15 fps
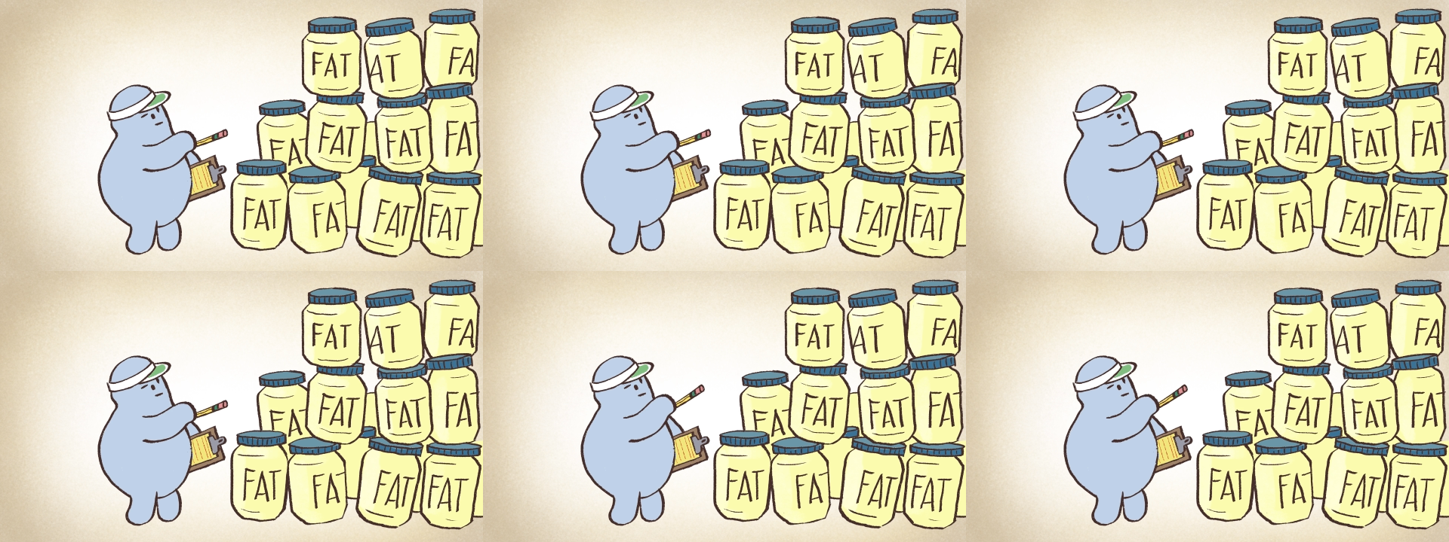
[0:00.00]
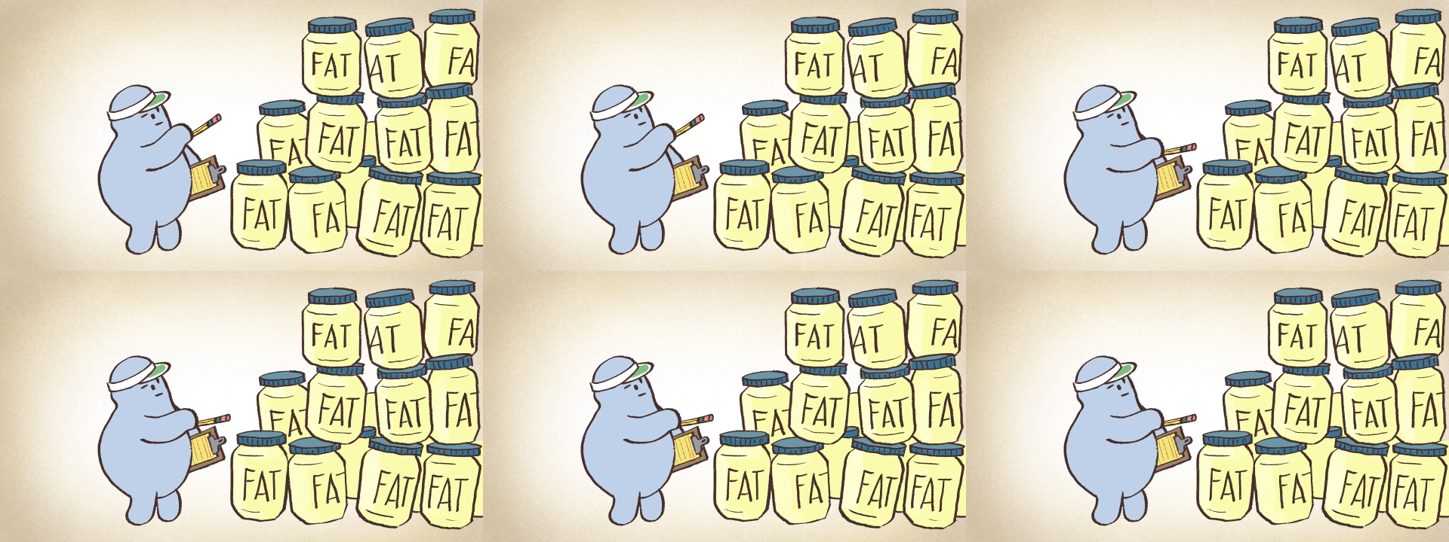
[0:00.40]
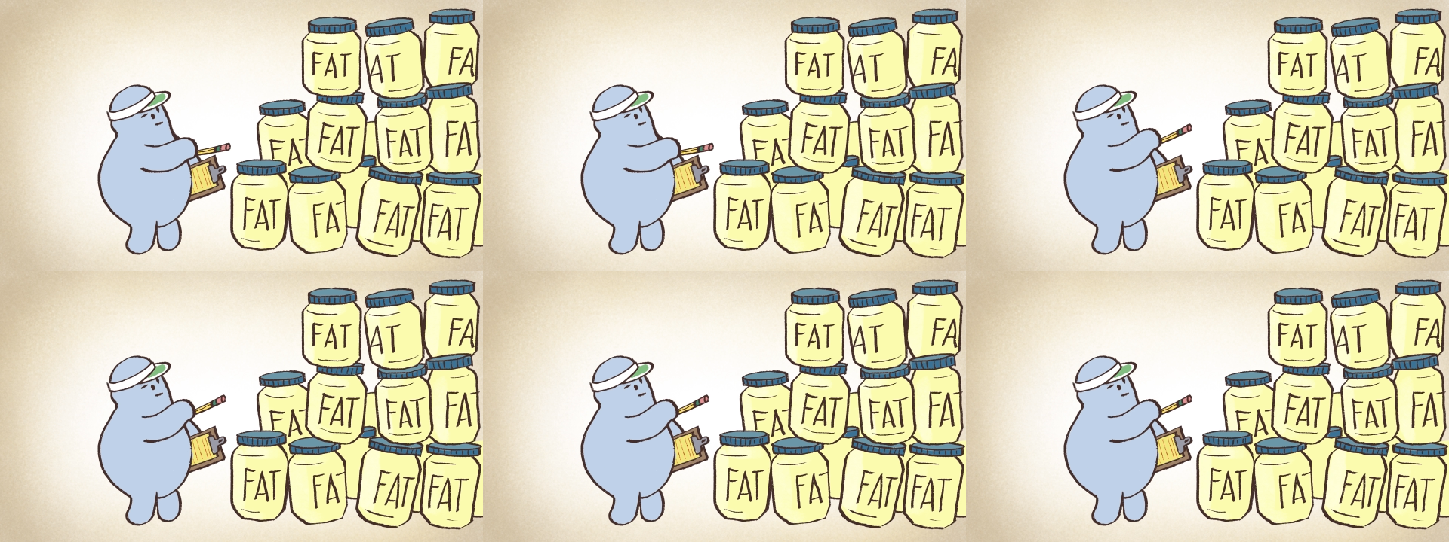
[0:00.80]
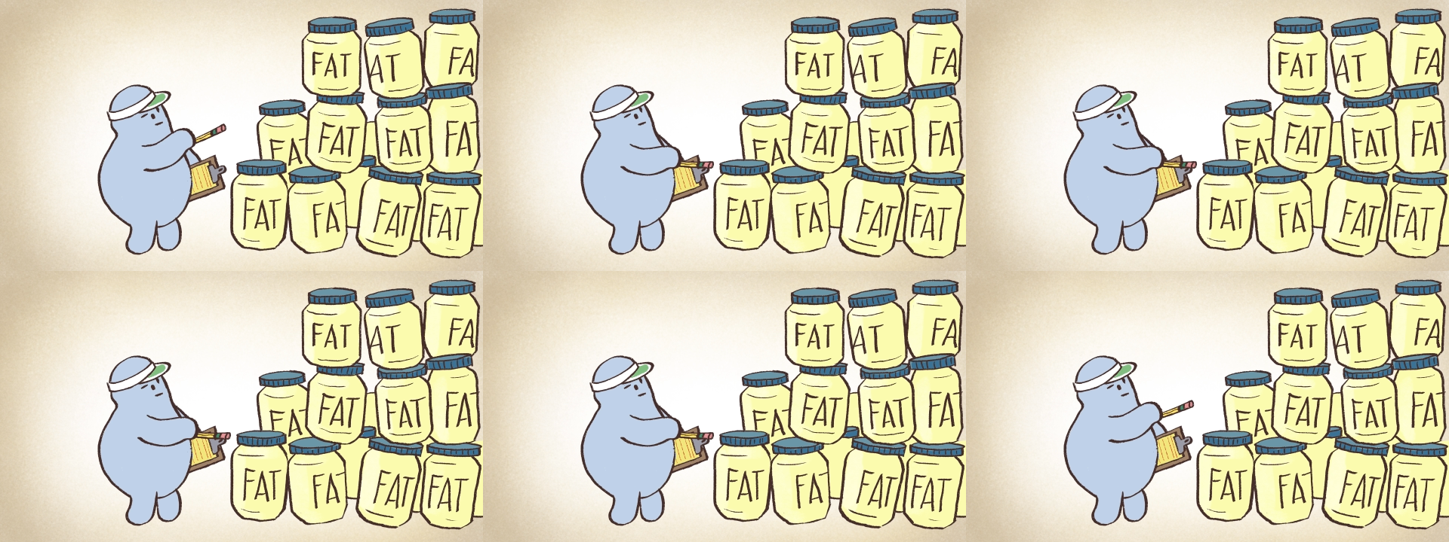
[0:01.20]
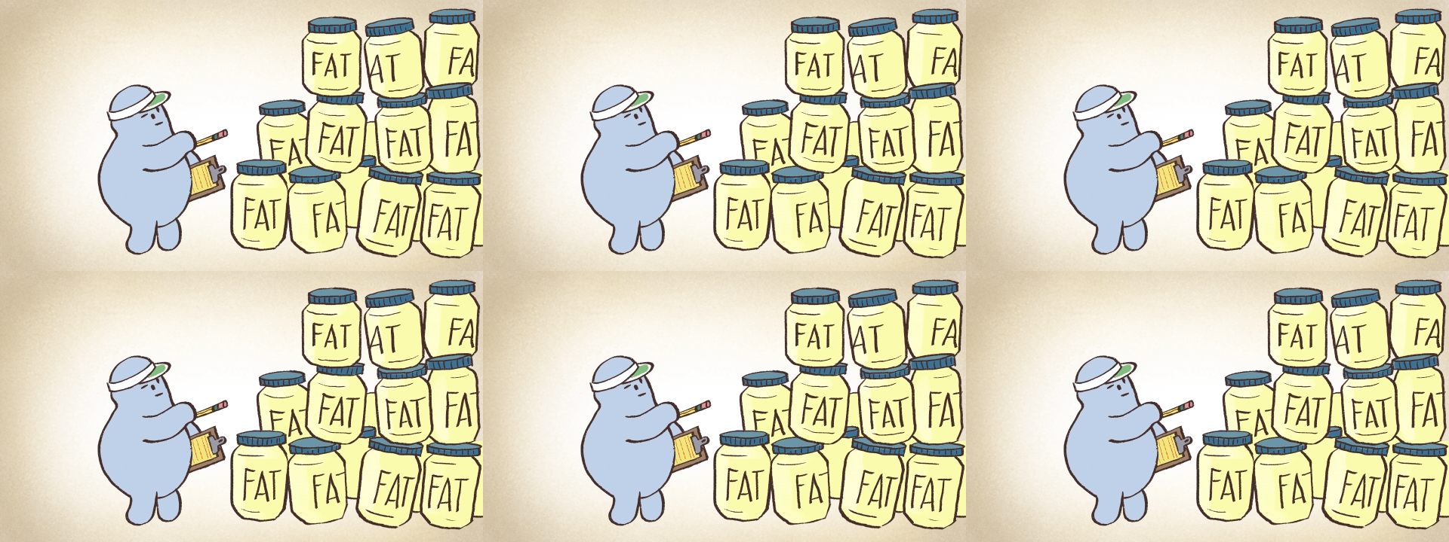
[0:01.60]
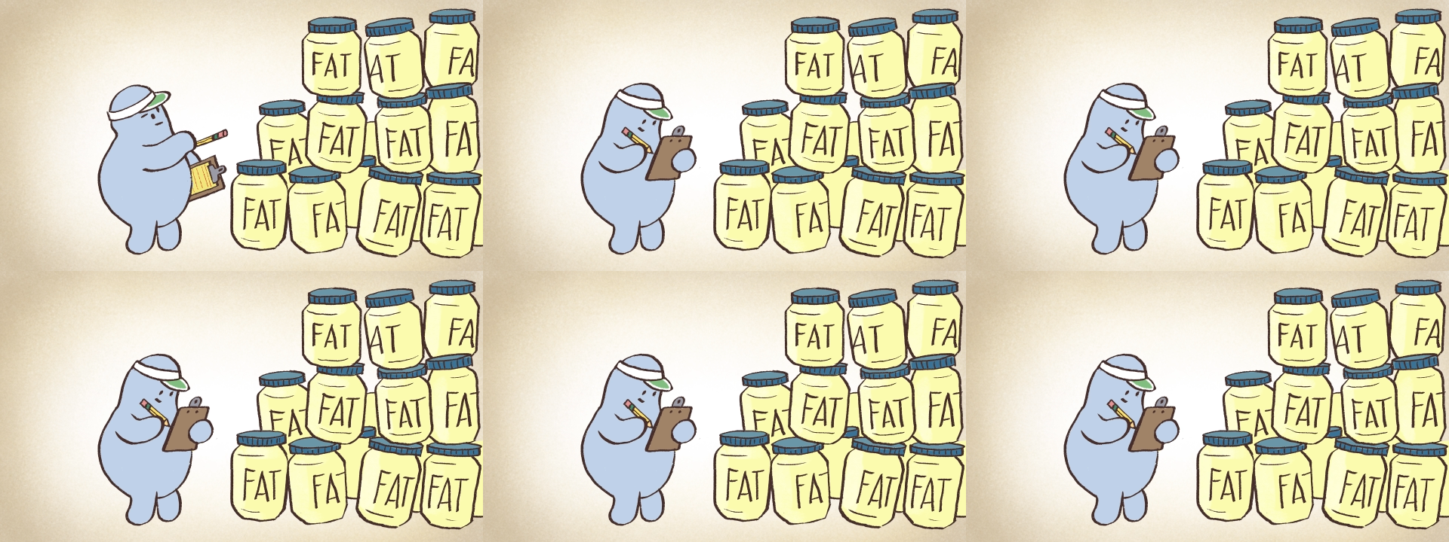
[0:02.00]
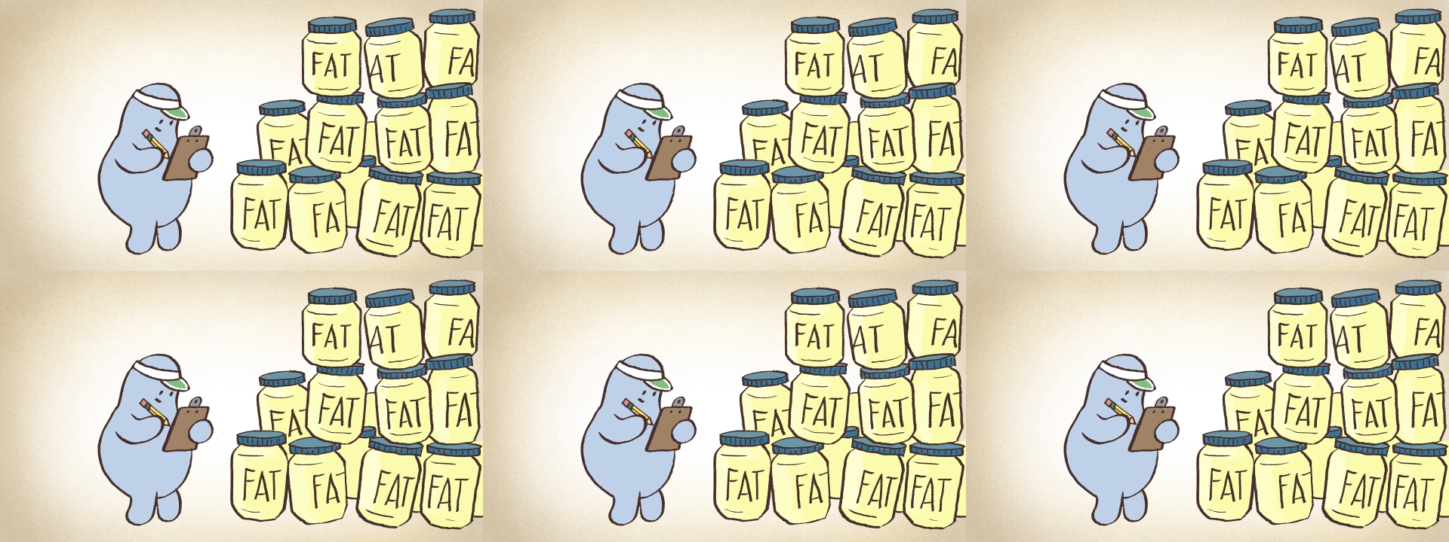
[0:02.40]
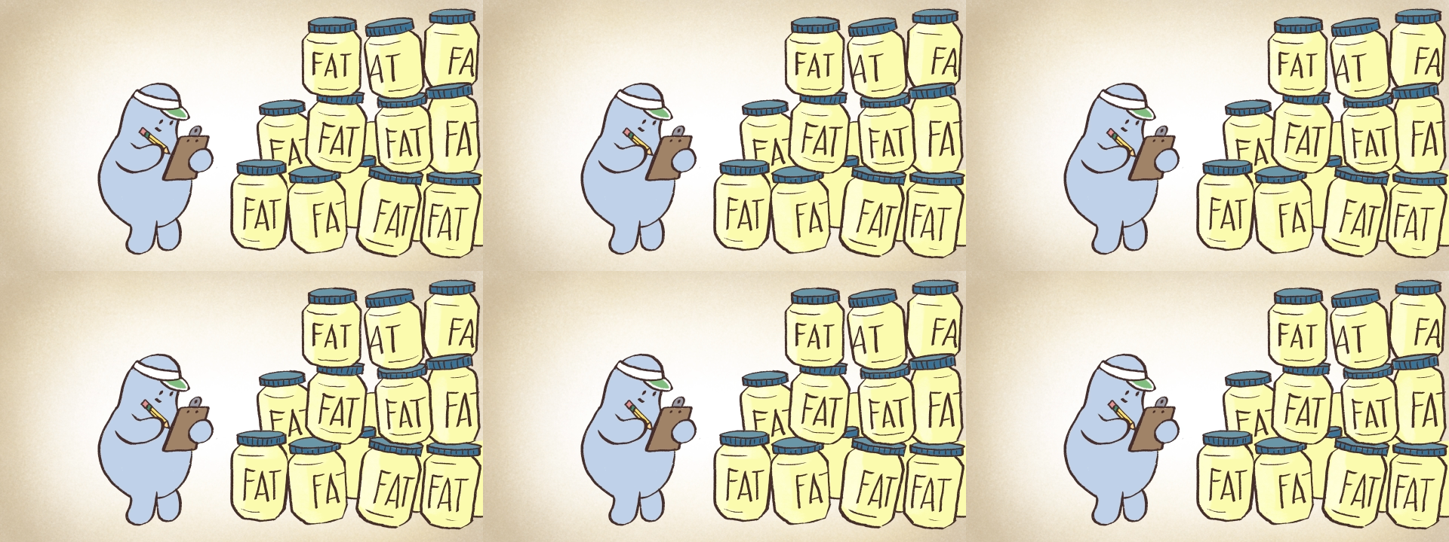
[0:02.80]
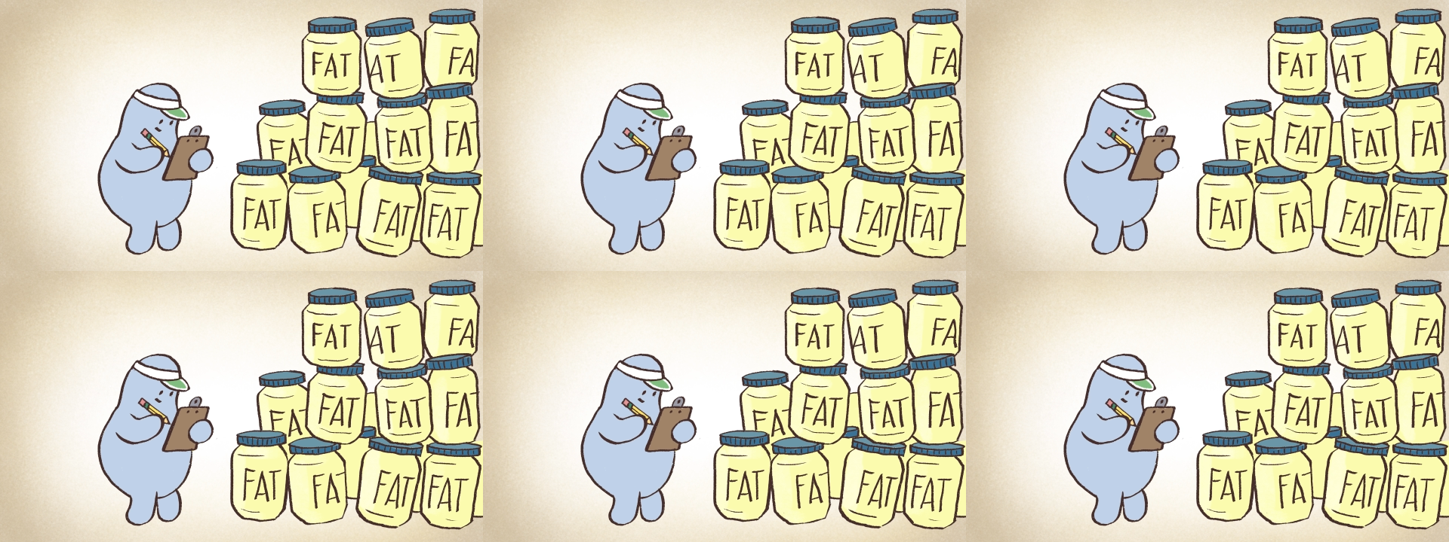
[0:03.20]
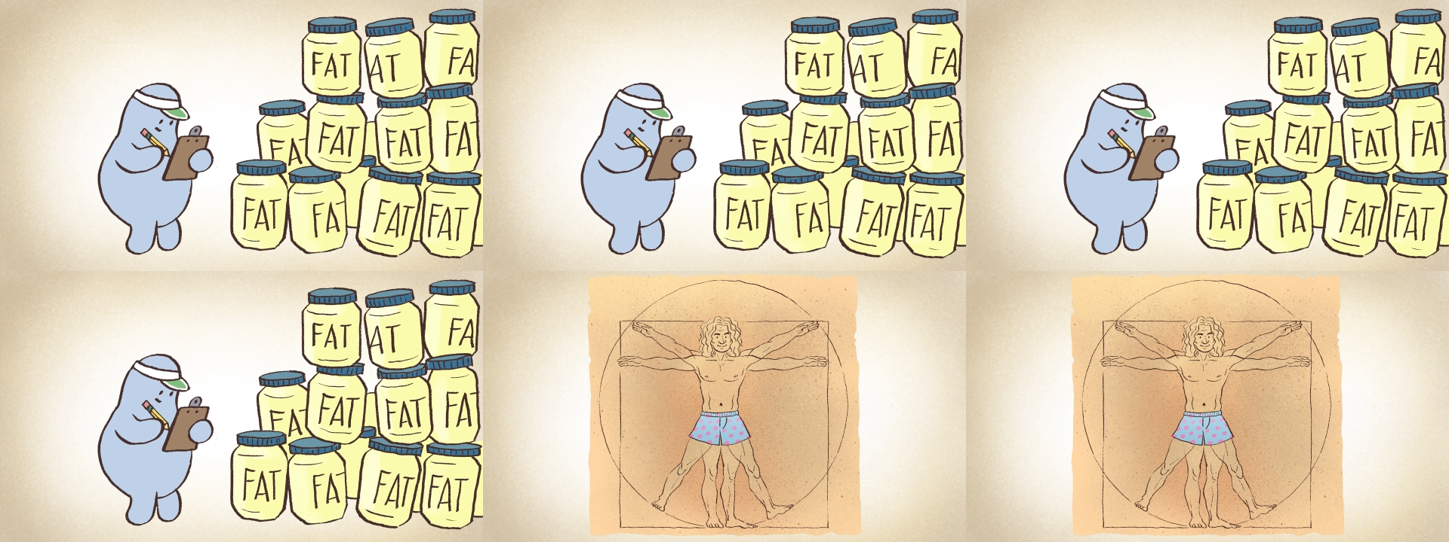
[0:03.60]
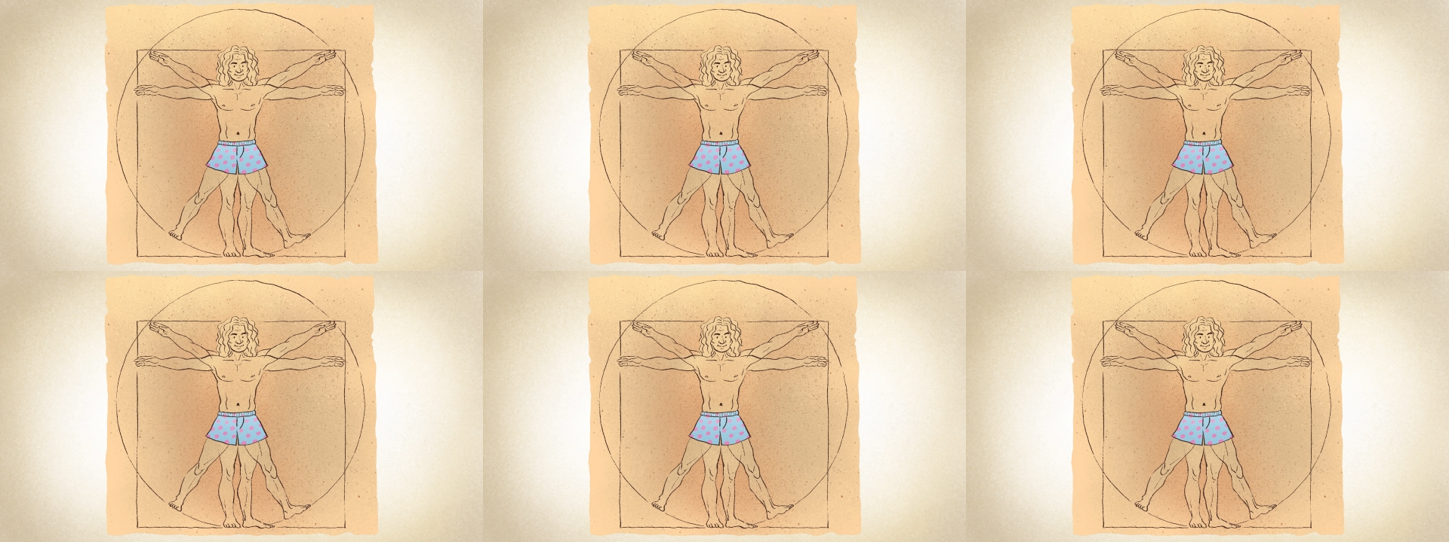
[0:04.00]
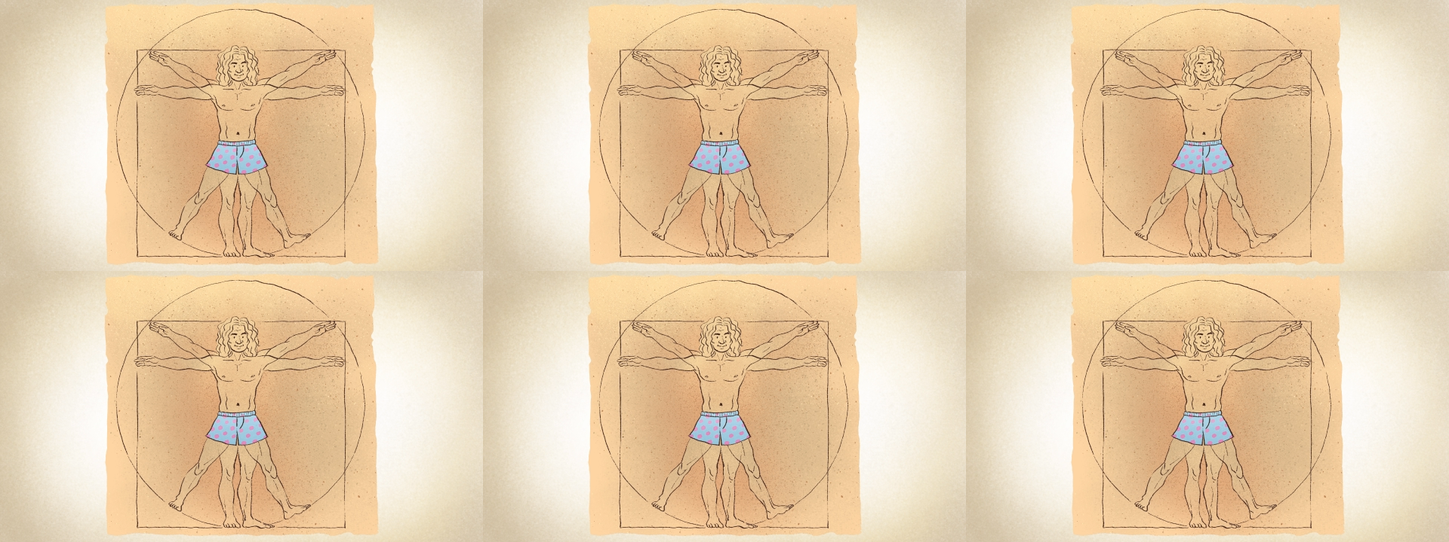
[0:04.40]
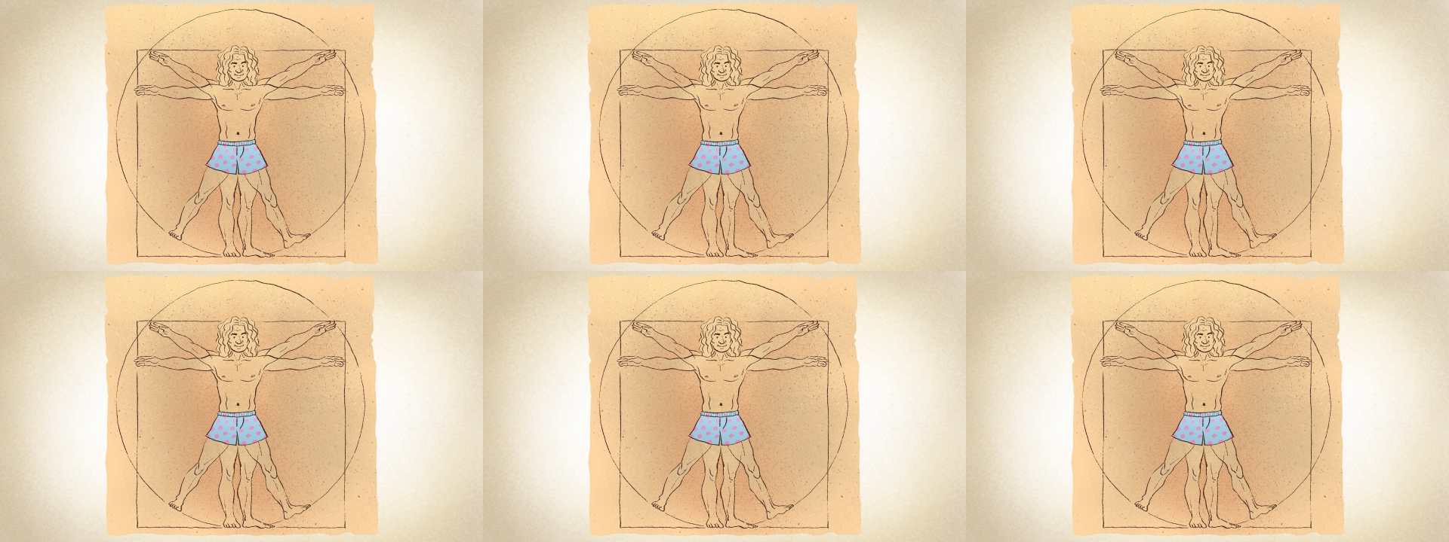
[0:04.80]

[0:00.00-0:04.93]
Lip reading: Nobody's mouth can be seen.